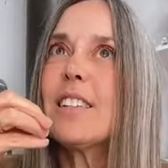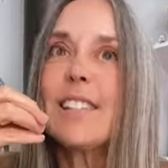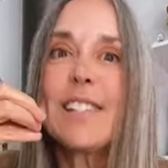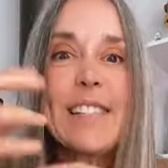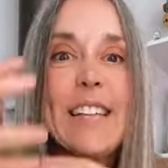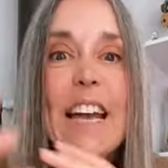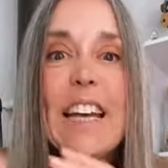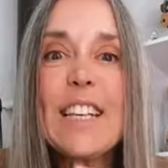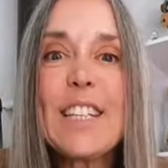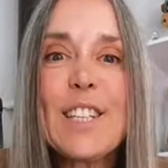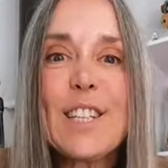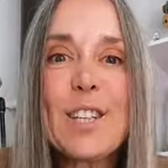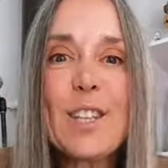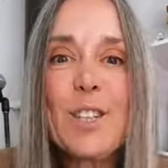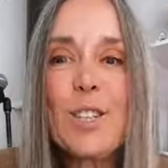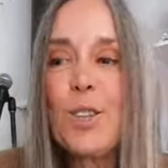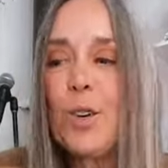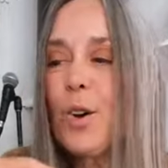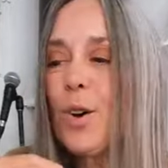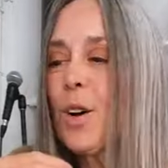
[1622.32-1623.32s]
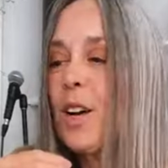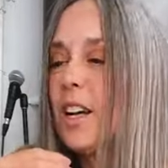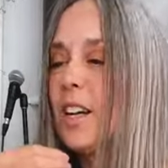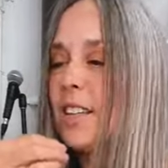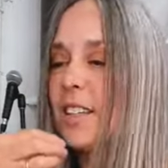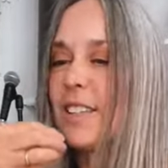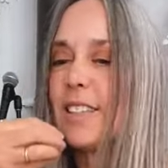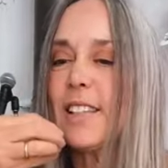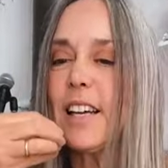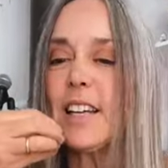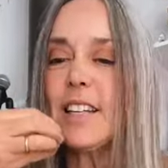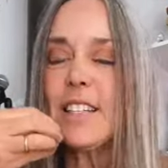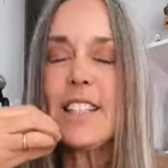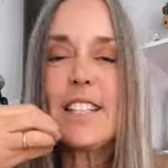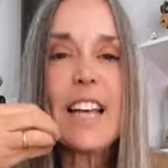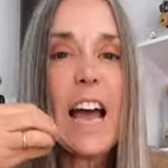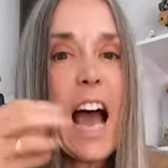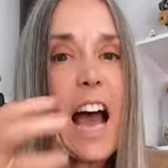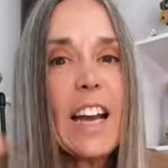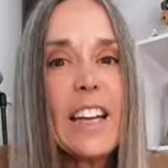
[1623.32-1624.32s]
Satan or
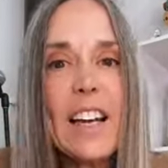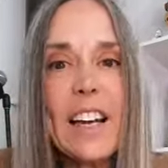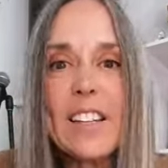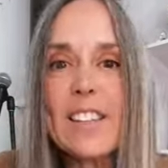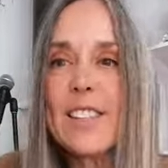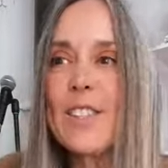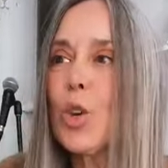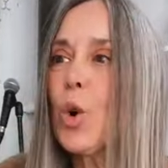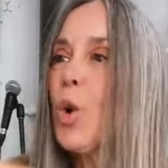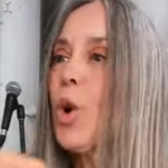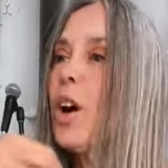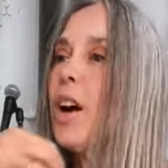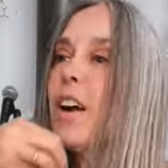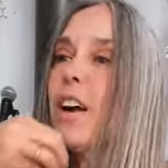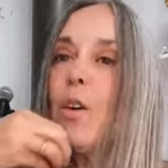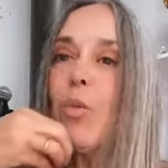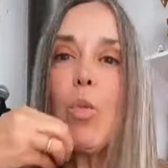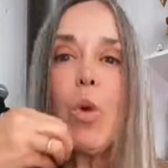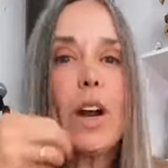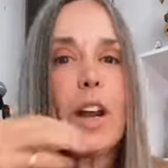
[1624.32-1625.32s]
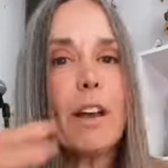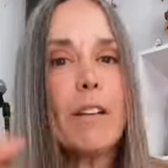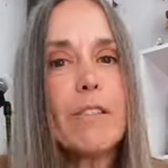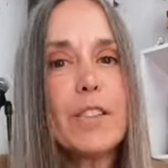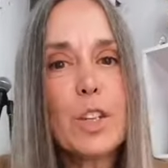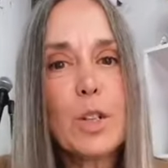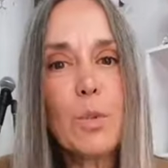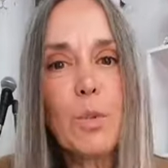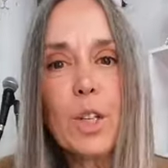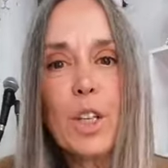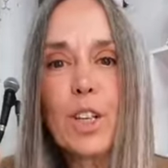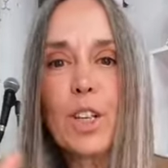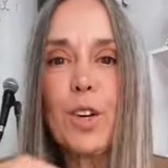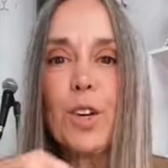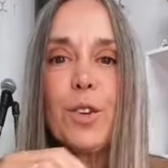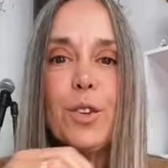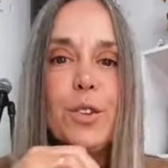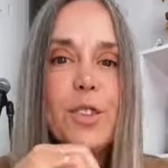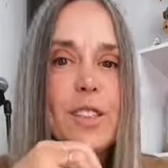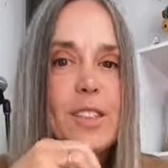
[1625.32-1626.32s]
Satanas or whatever you want to
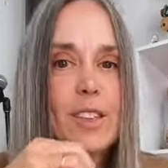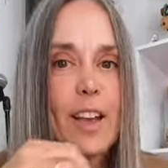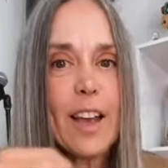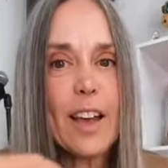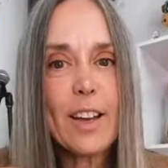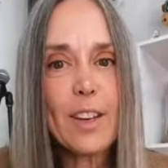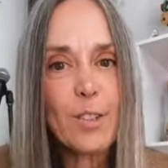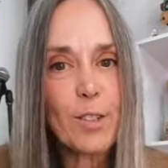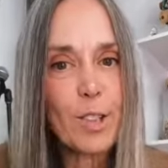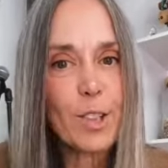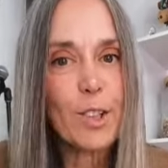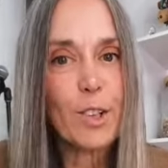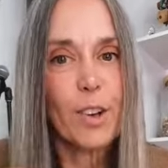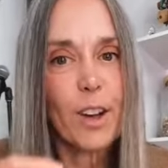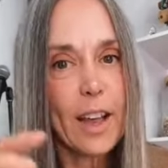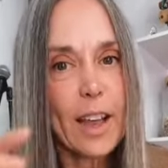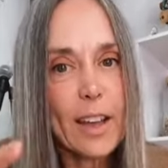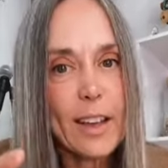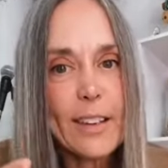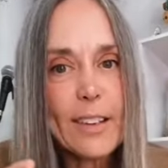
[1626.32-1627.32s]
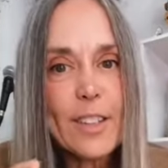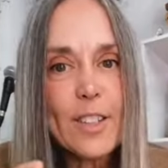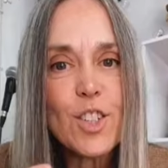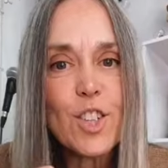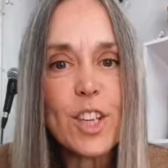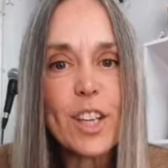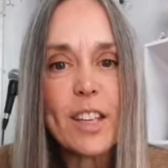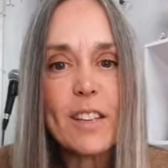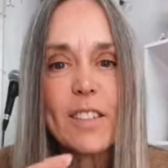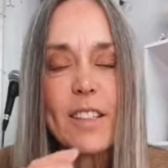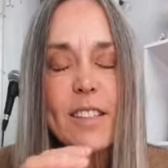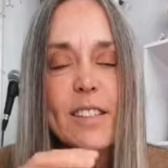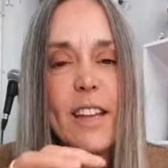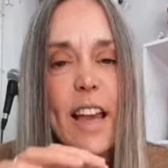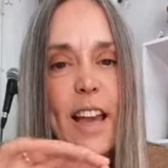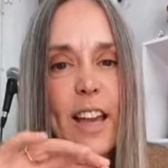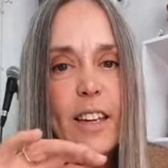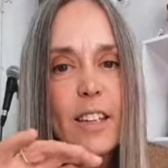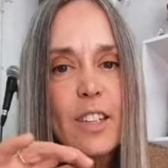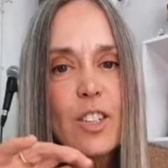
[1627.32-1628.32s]
call this egregore energy, this
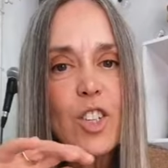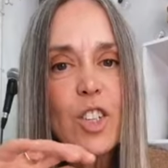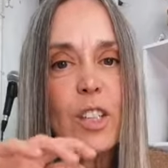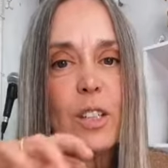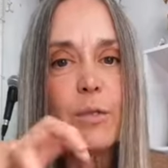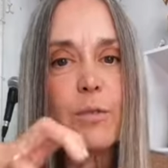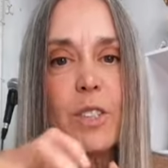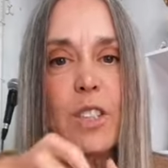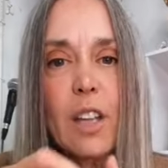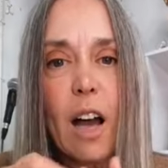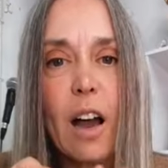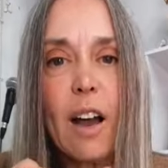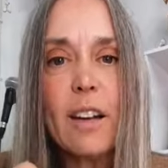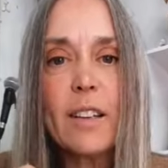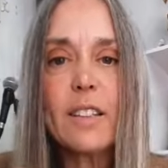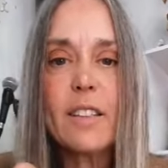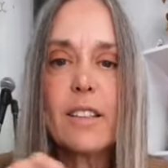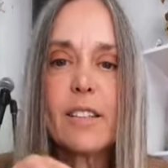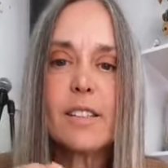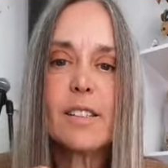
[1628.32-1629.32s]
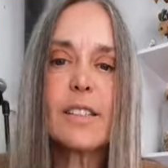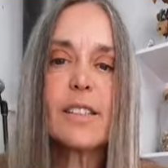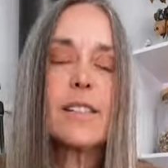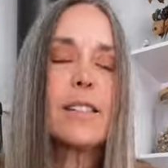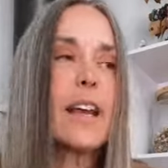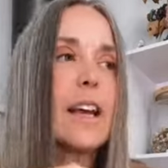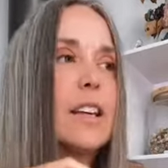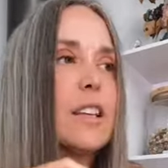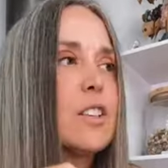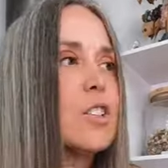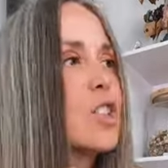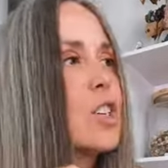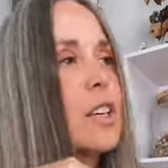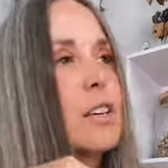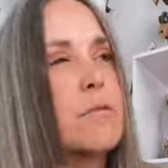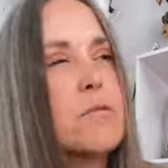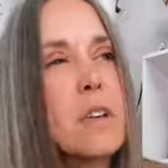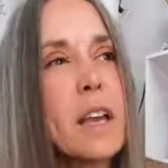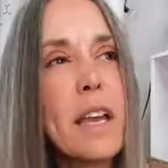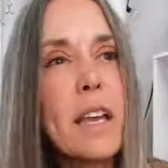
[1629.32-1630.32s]
energy of darkness, this energy
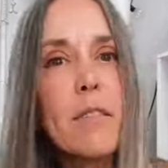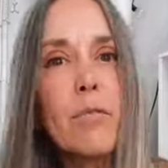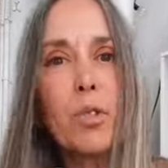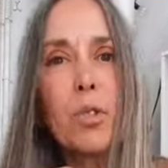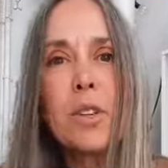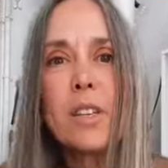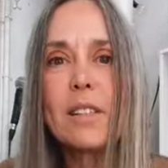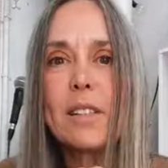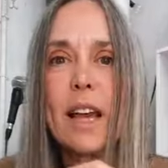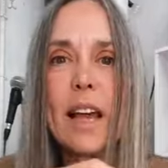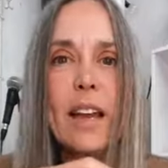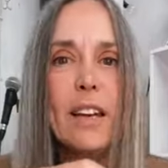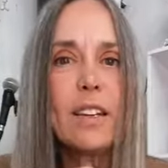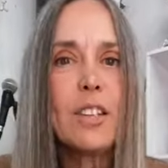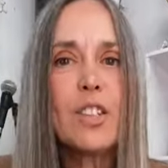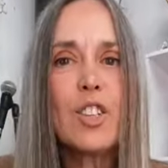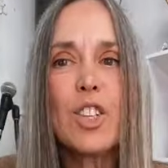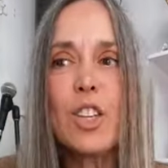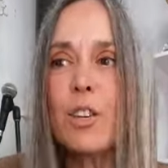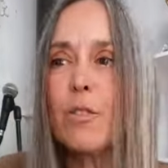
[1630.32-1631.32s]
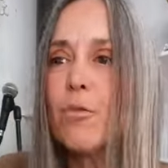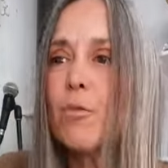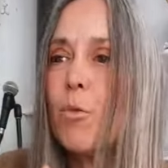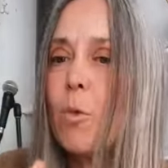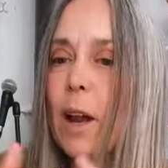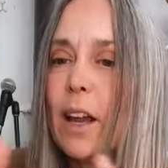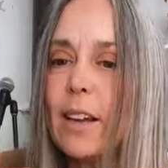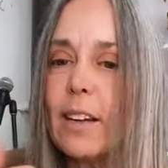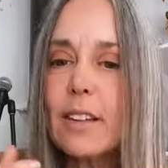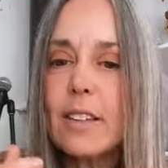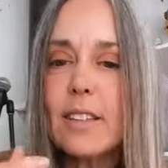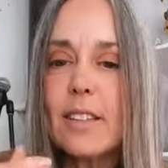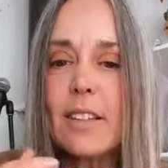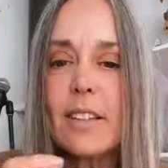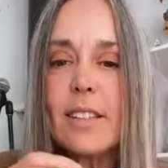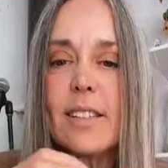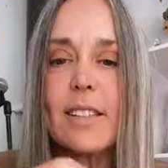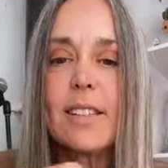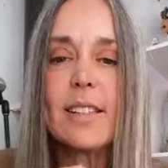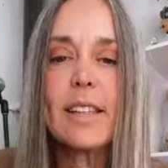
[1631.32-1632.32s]
of evil, this energy of
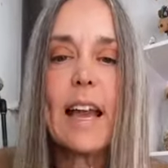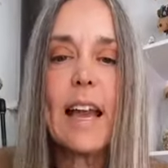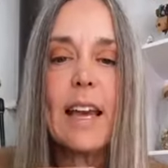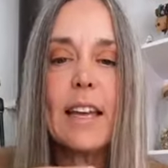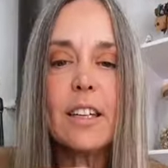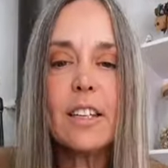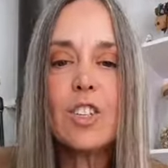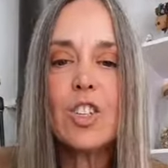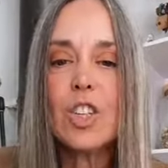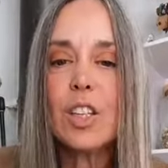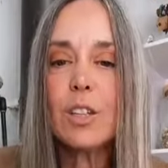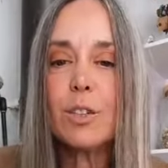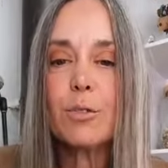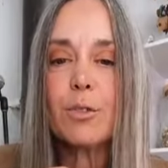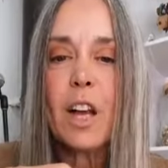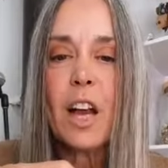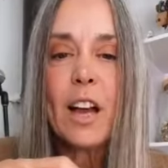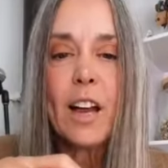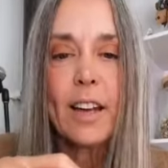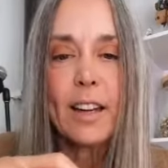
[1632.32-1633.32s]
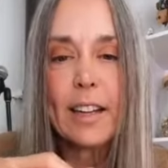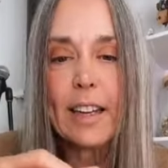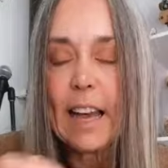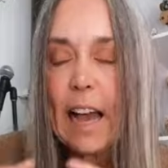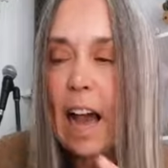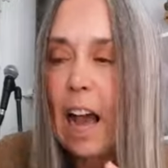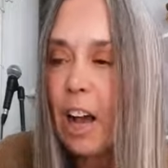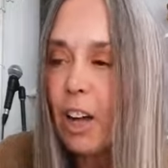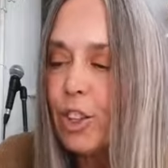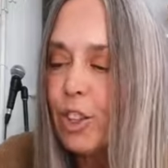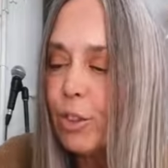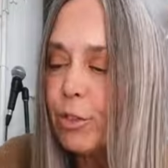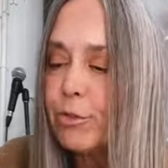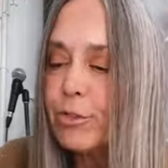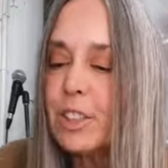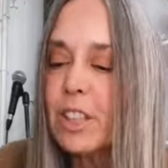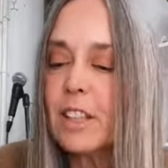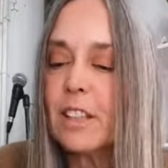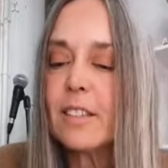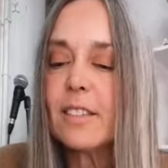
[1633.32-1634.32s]
wickedness, this energy of
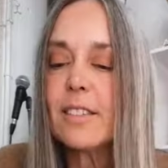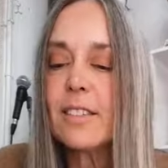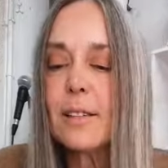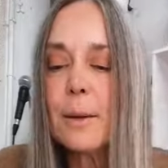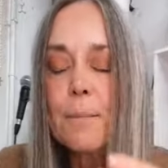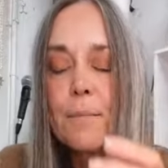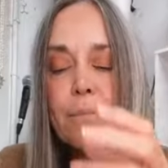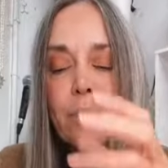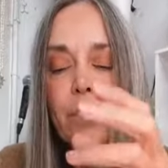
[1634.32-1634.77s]
cut-offness